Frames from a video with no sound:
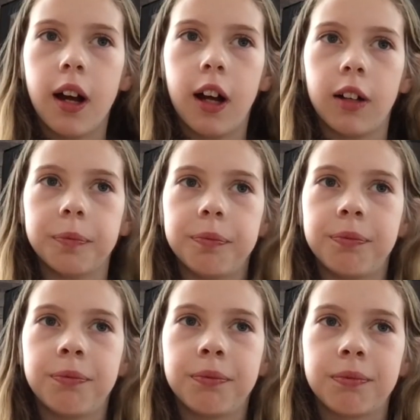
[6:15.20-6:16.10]
Um,
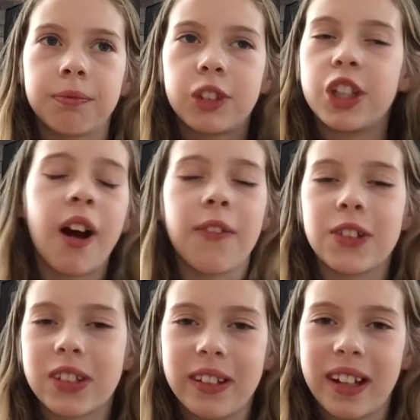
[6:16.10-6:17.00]
she
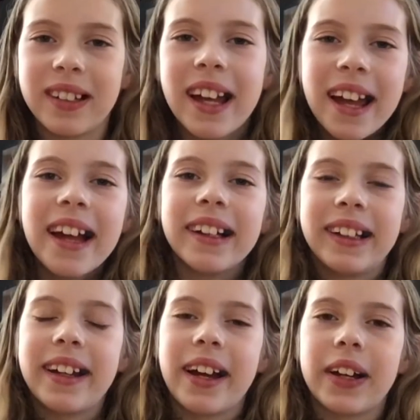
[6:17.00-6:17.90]
obviously did.
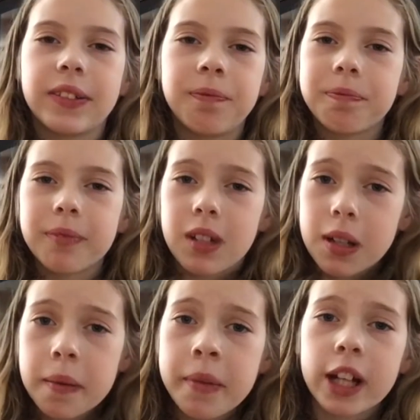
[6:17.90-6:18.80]
And
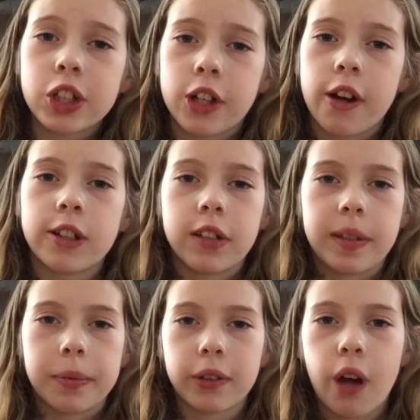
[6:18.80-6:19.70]
make sure to
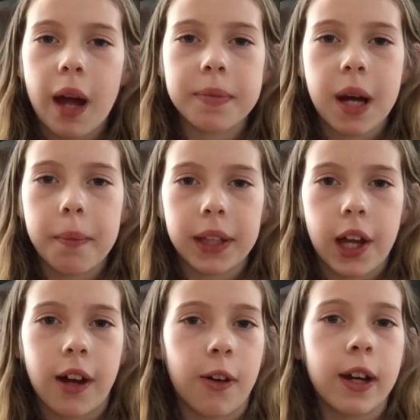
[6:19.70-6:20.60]
subscribe down
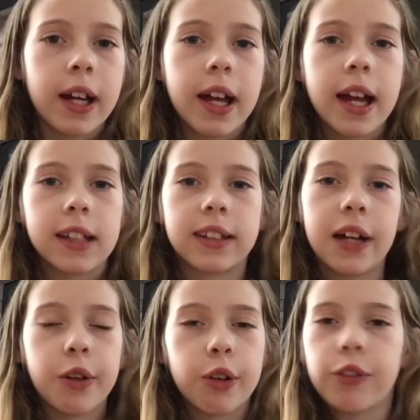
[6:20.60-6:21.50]
below, hit
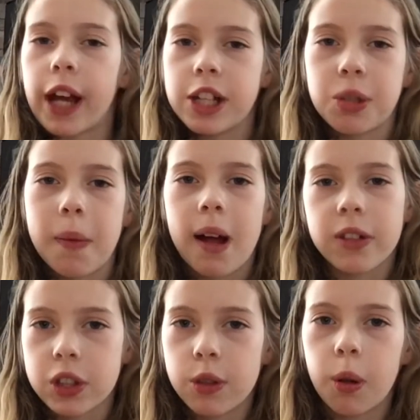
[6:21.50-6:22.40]
that notification bell
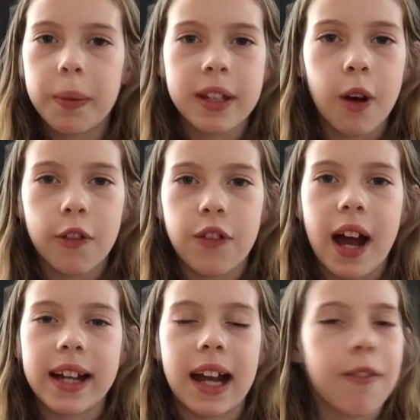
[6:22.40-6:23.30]
so you will be
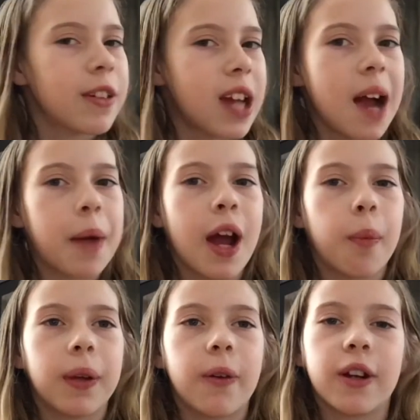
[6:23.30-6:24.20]
notified every time I
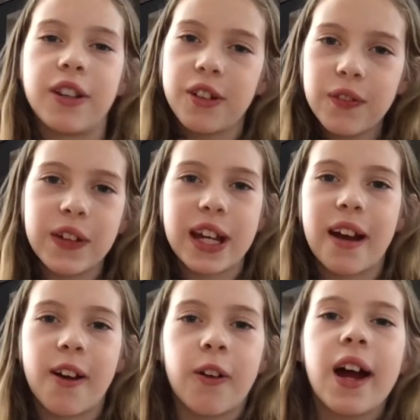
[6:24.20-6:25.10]
upload a new
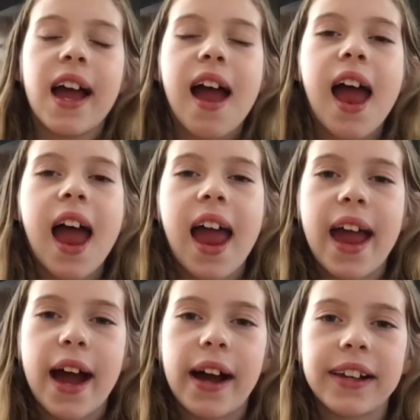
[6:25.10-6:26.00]
video,
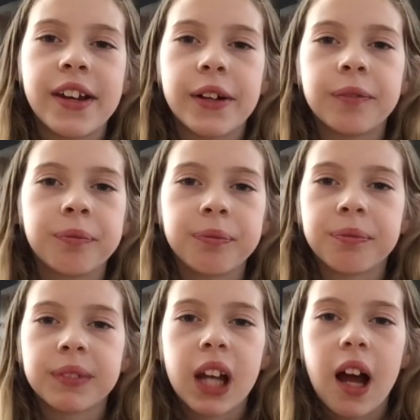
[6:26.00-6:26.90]
and
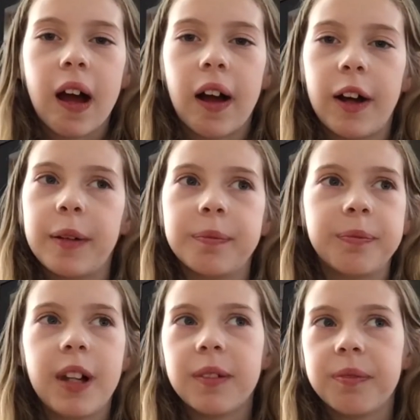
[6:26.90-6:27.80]
um,